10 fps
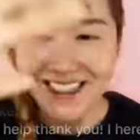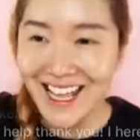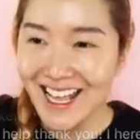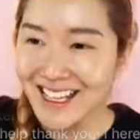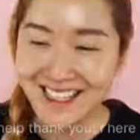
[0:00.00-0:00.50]

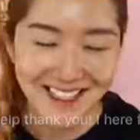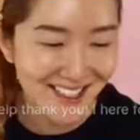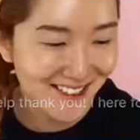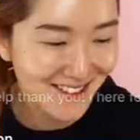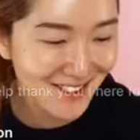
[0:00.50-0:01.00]
Thank
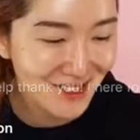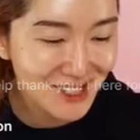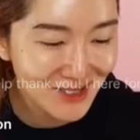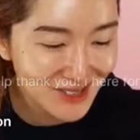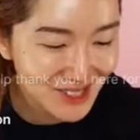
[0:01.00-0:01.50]
you. You're
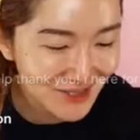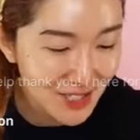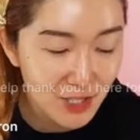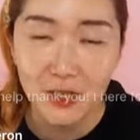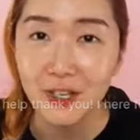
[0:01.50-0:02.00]
so
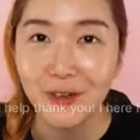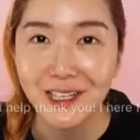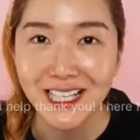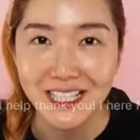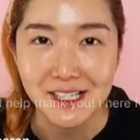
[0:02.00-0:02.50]
sweet. Your
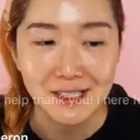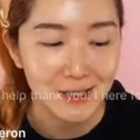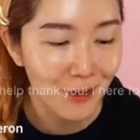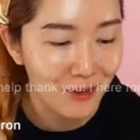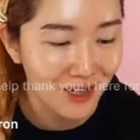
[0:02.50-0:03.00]
Korean is
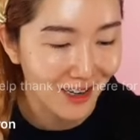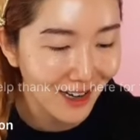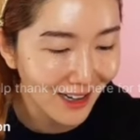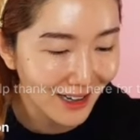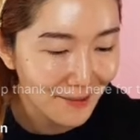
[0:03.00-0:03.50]
so
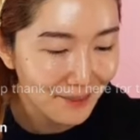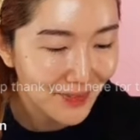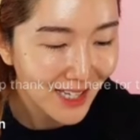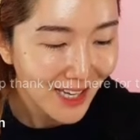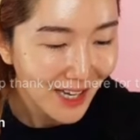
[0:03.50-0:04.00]
good.
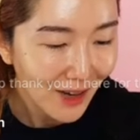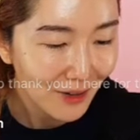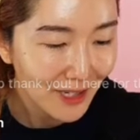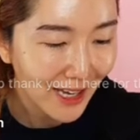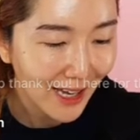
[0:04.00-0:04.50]

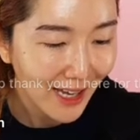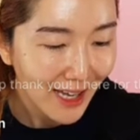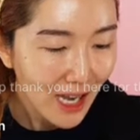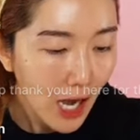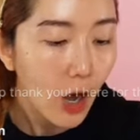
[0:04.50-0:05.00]
Okay
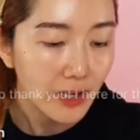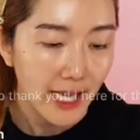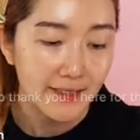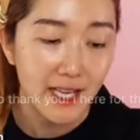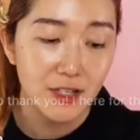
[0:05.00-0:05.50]
oh,
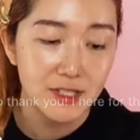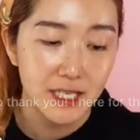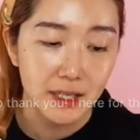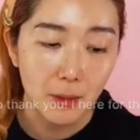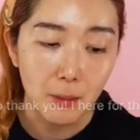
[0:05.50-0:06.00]
can I use
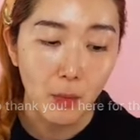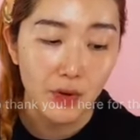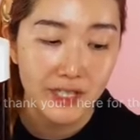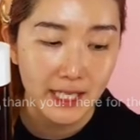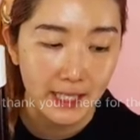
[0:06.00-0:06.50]
it in the
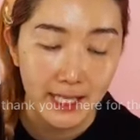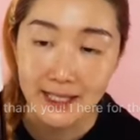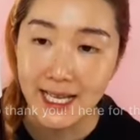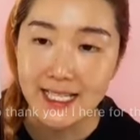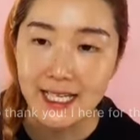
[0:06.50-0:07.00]
morning and at
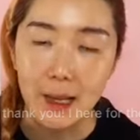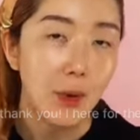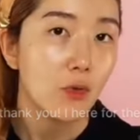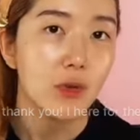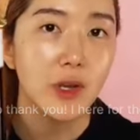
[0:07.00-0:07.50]
nighttime?
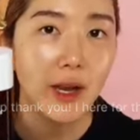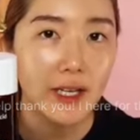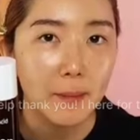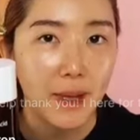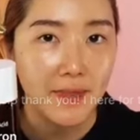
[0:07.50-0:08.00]
We
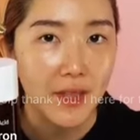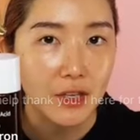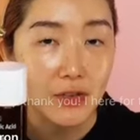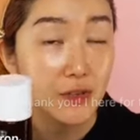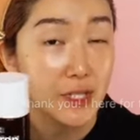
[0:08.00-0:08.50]
recommend that
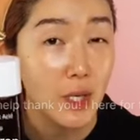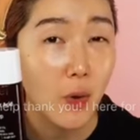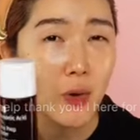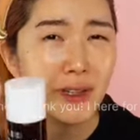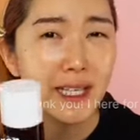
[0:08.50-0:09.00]
you use it
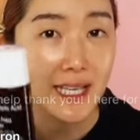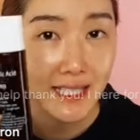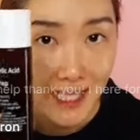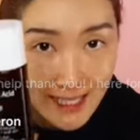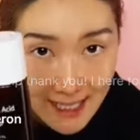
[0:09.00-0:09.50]
only at
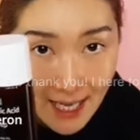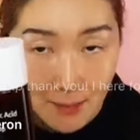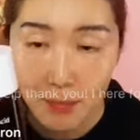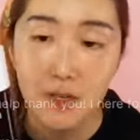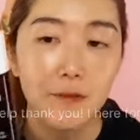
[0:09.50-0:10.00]
nighttime,
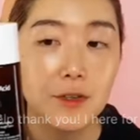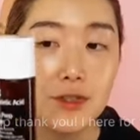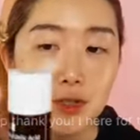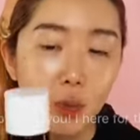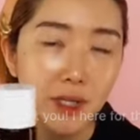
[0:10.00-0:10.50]
but if you
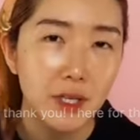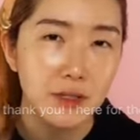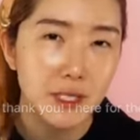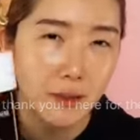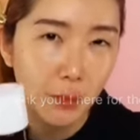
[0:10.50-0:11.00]
do want to
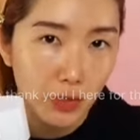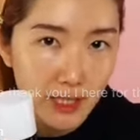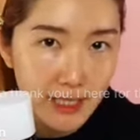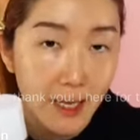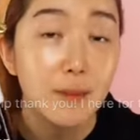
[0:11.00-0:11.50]
use it in the
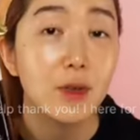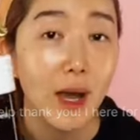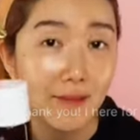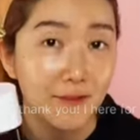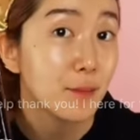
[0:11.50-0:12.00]
morning time, you
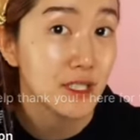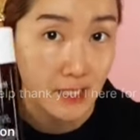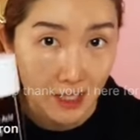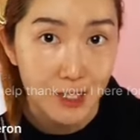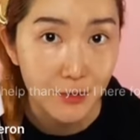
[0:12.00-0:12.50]
have to put
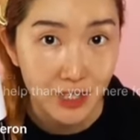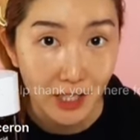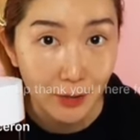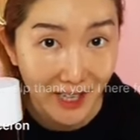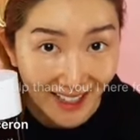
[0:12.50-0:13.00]
sunscreen
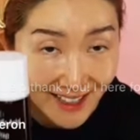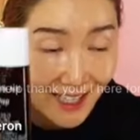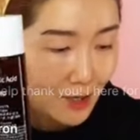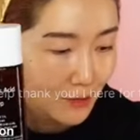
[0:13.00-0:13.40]
on, okay?